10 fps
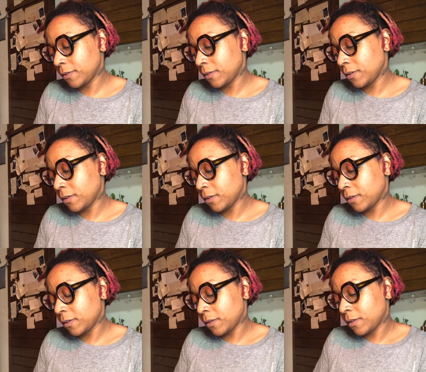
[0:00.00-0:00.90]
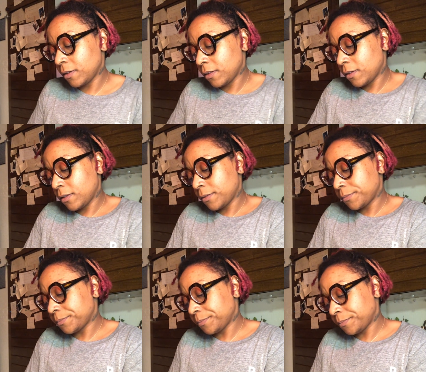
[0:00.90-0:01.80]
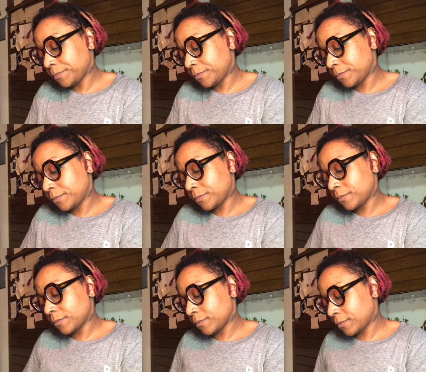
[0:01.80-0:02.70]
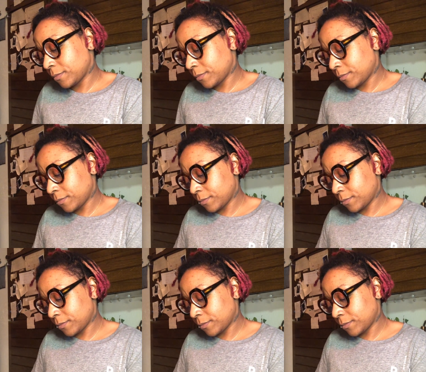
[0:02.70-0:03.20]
[no speech]